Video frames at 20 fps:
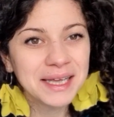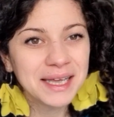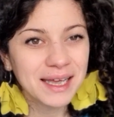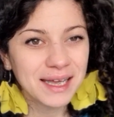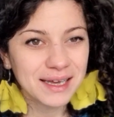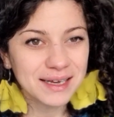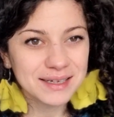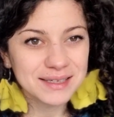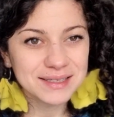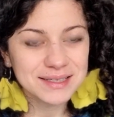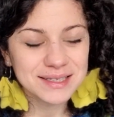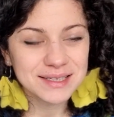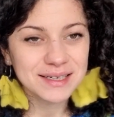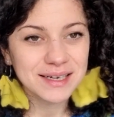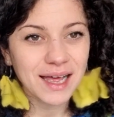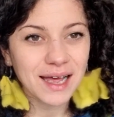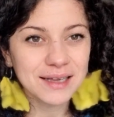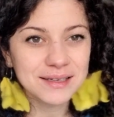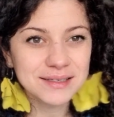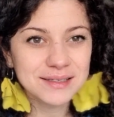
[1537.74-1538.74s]
it's
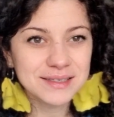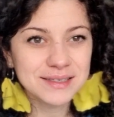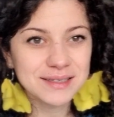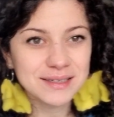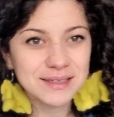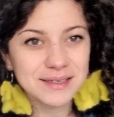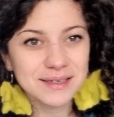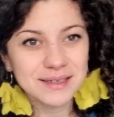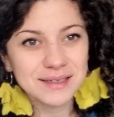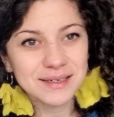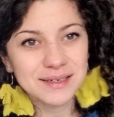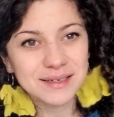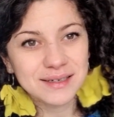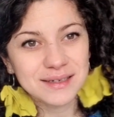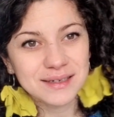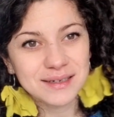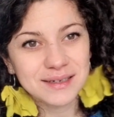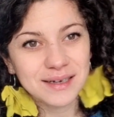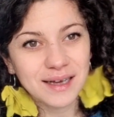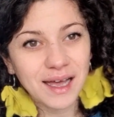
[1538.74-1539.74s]
not
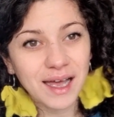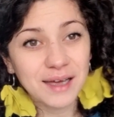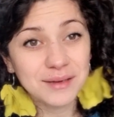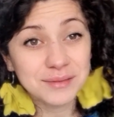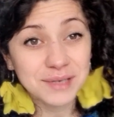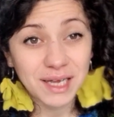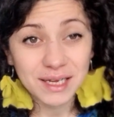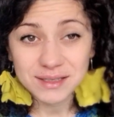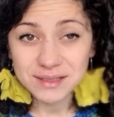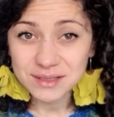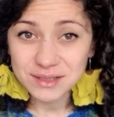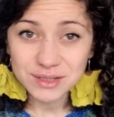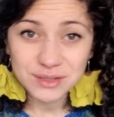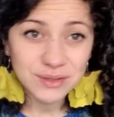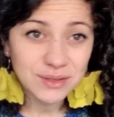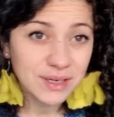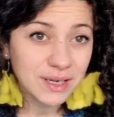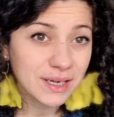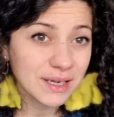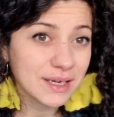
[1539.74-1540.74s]
I'm not
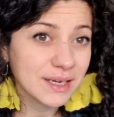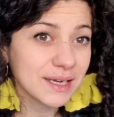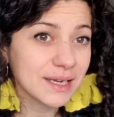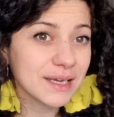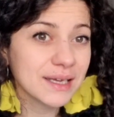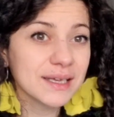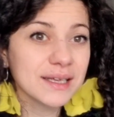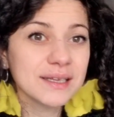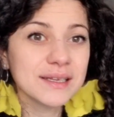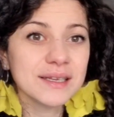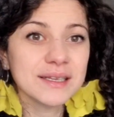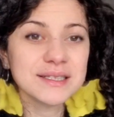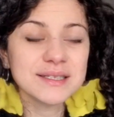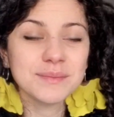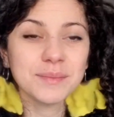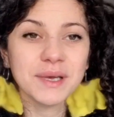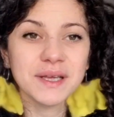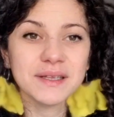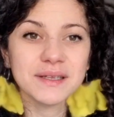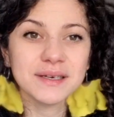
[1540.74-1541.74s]
doing it as
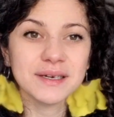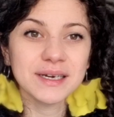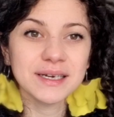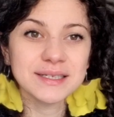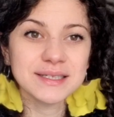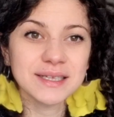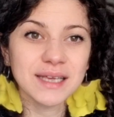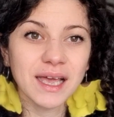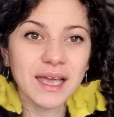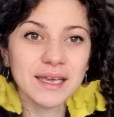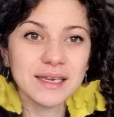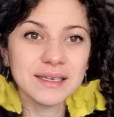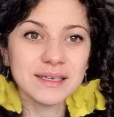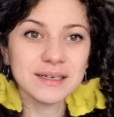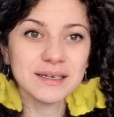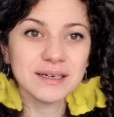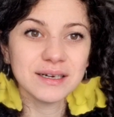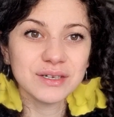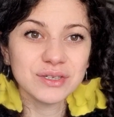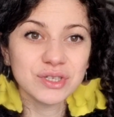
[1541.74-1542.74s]
better as I
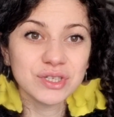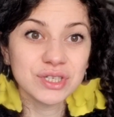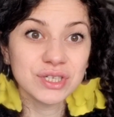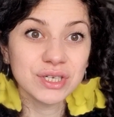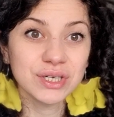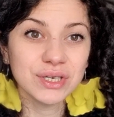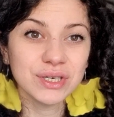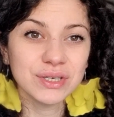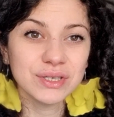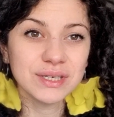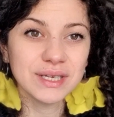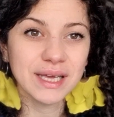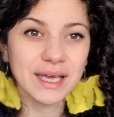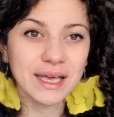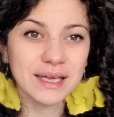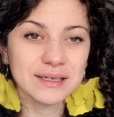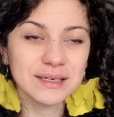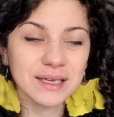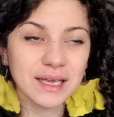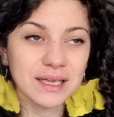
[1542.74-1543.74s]
should,
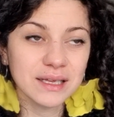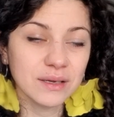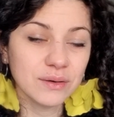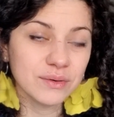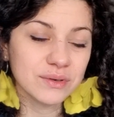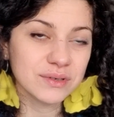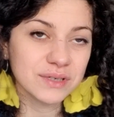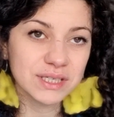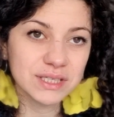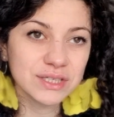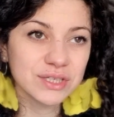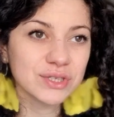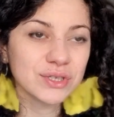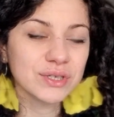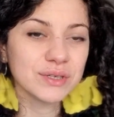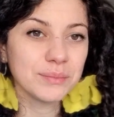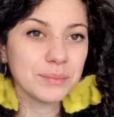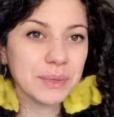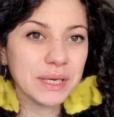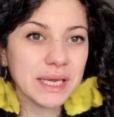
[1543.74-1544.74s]
and or it
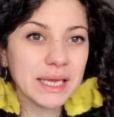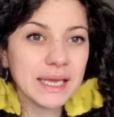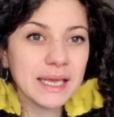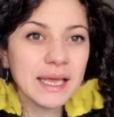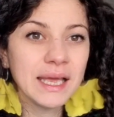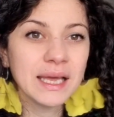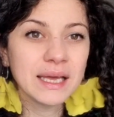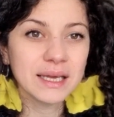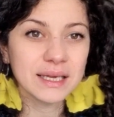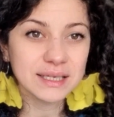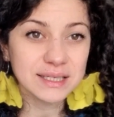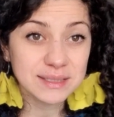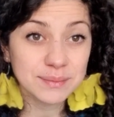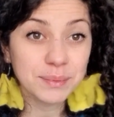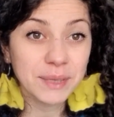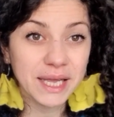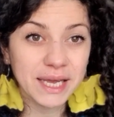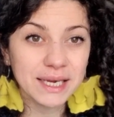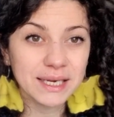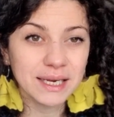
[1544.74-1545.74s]
should be
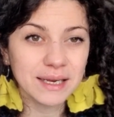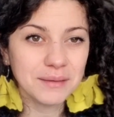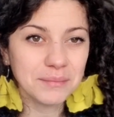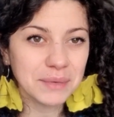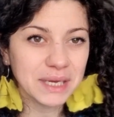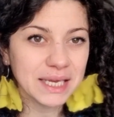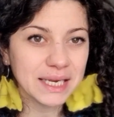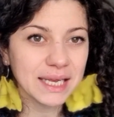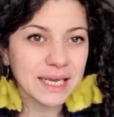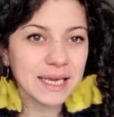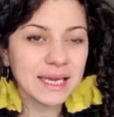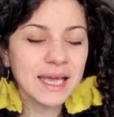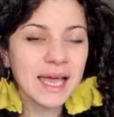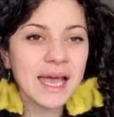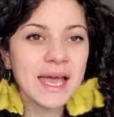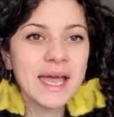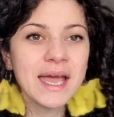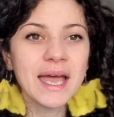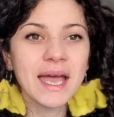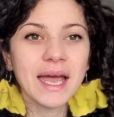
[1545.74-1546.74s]
explaining, meaning,
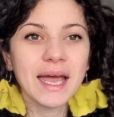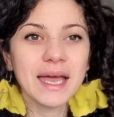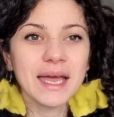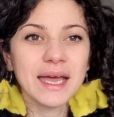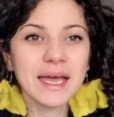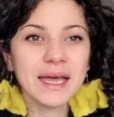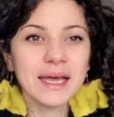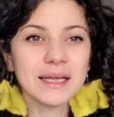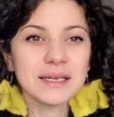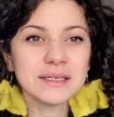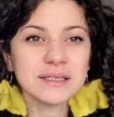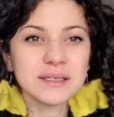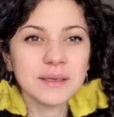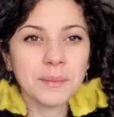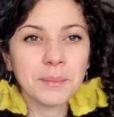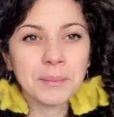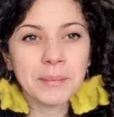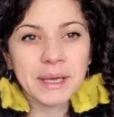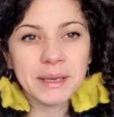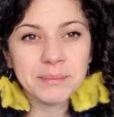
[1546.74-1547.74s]
and
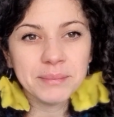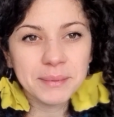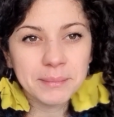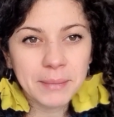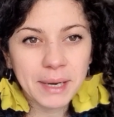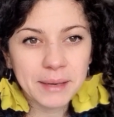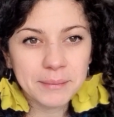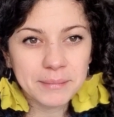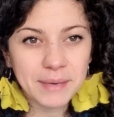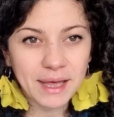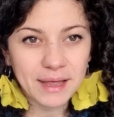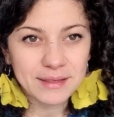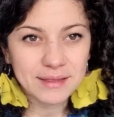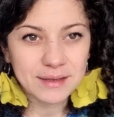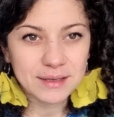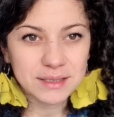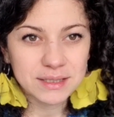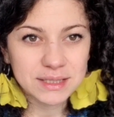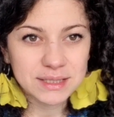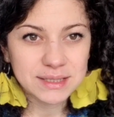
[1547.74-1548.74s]
maybe my
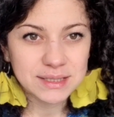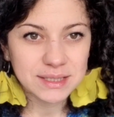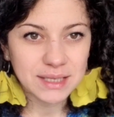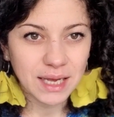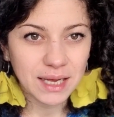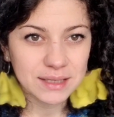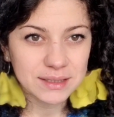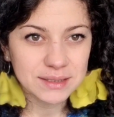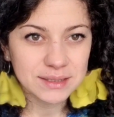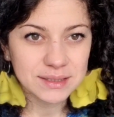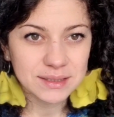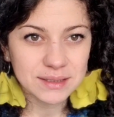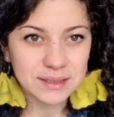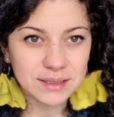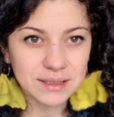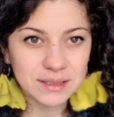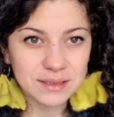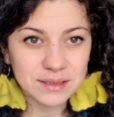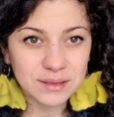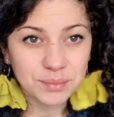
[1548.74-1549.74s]
method is not
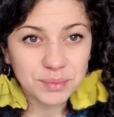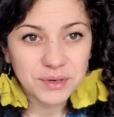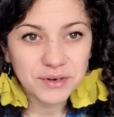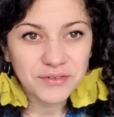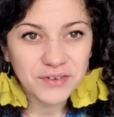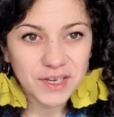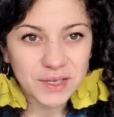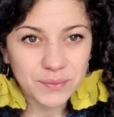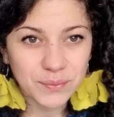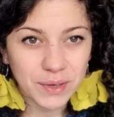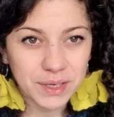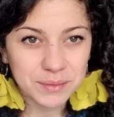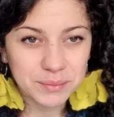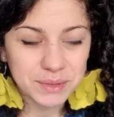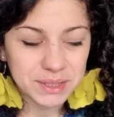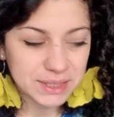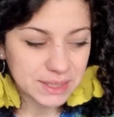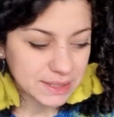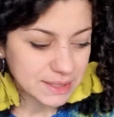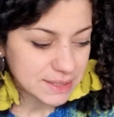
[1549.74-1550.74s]
the perfect one,
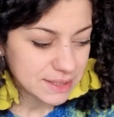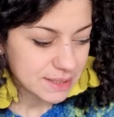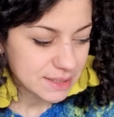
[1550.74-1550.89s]
but this